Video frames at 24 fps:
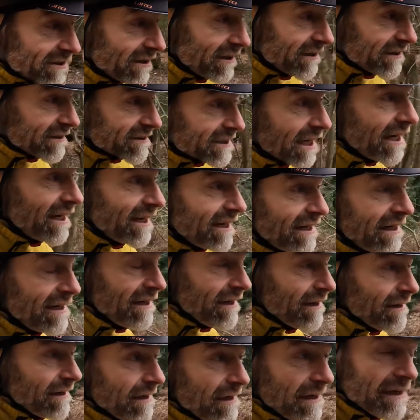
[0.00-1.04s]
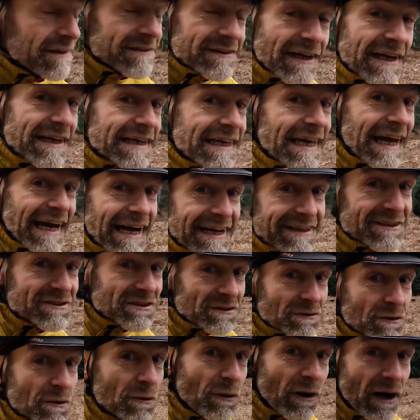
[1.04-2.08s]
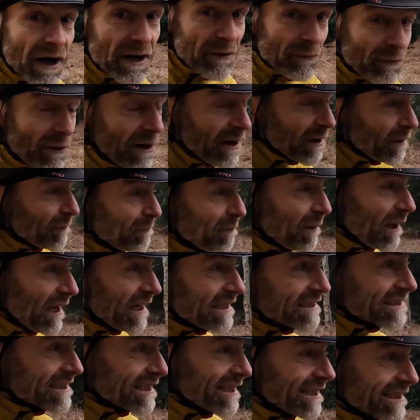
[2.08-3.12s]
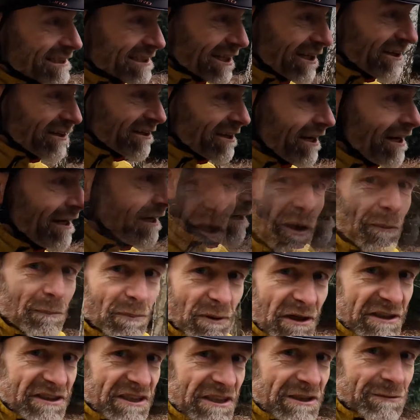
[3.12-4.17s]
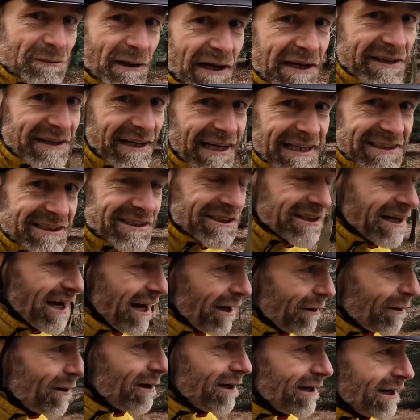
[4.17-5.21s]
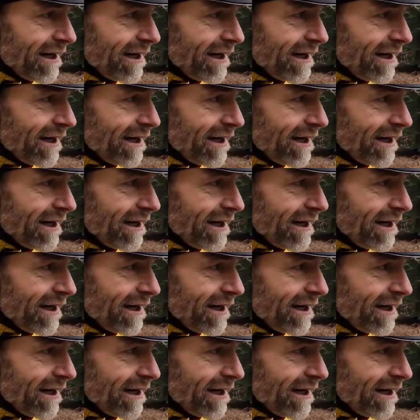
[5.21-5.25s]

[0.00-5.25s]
routes take you out in some quite wild places, and British weather, as you know,